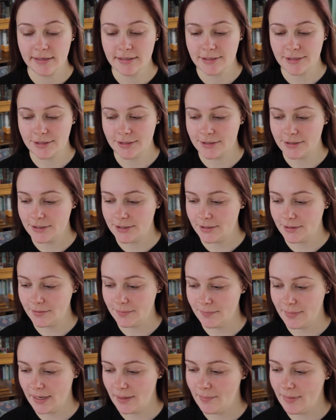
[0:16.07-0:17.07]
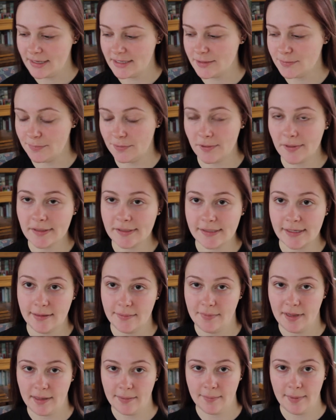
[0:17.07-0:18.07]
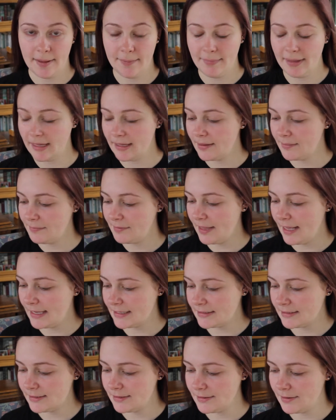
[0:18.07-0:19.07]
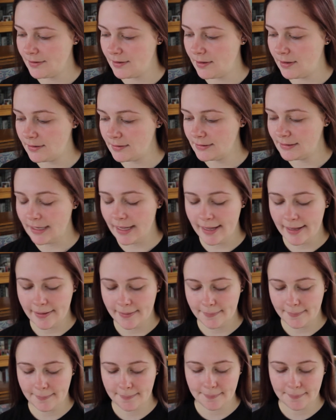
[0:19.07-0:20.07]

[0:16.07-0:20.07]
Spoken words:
just to minimize pores and make my makeup last all day.